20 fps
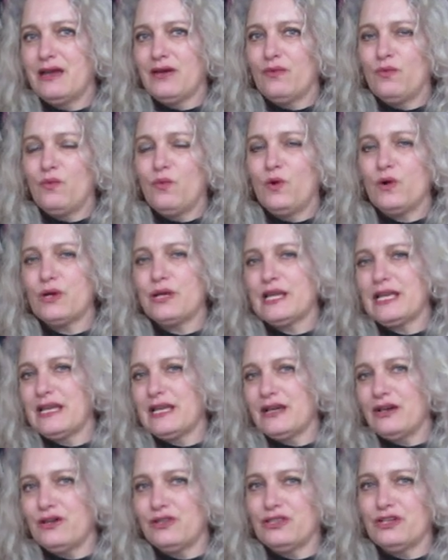working
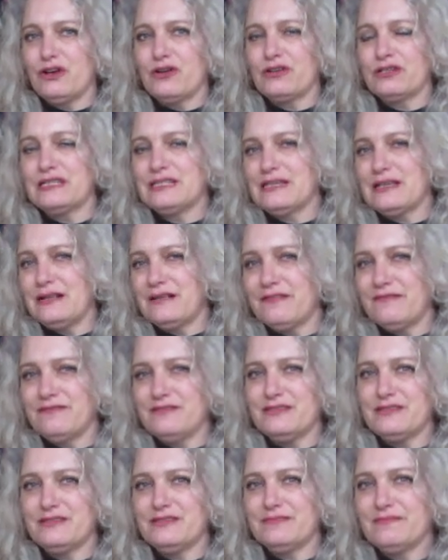on
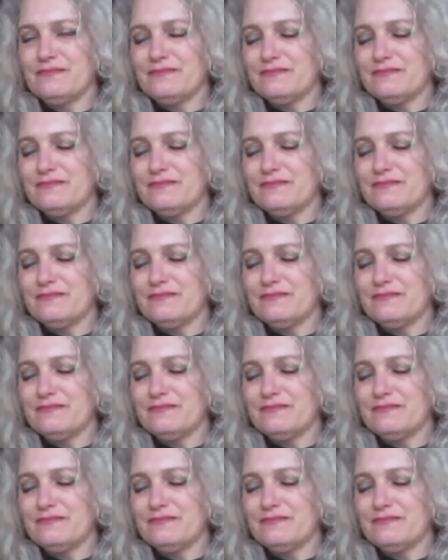ourselves.